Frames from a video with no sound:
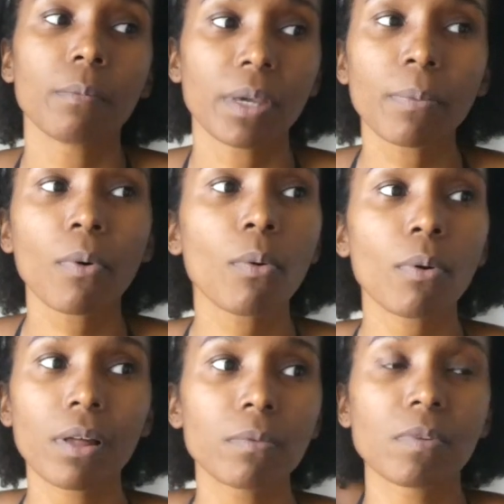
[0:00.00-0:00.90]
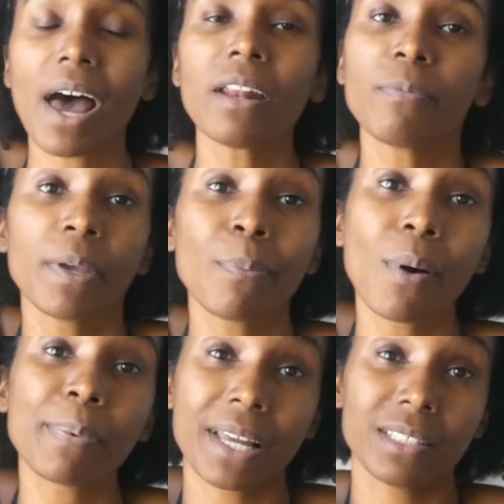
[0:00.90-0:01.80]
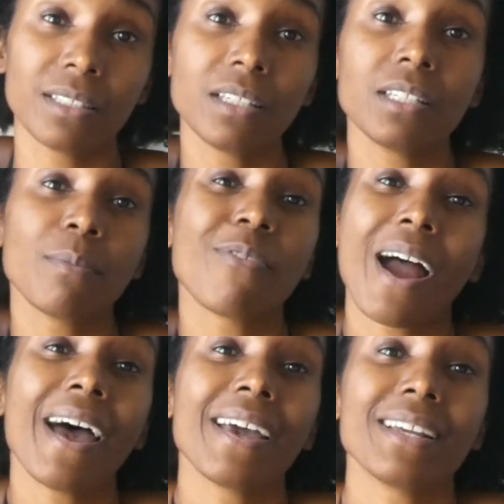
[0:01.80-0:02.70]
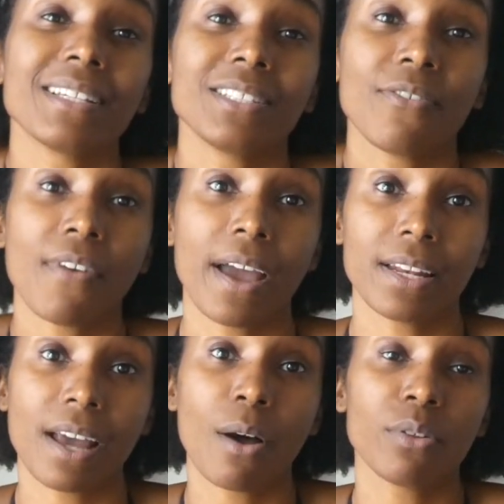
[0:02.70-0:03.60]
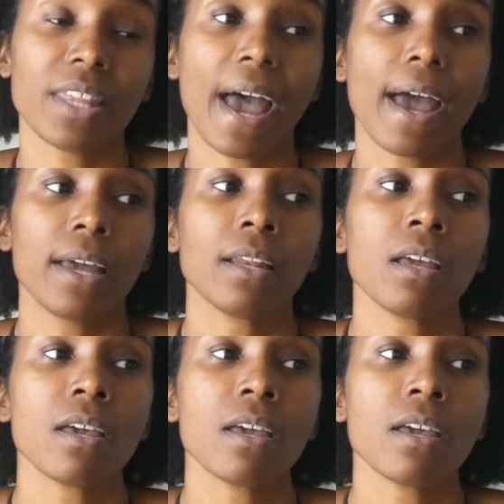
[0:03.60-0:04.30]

a lot of people are pleasantly surprised to find out that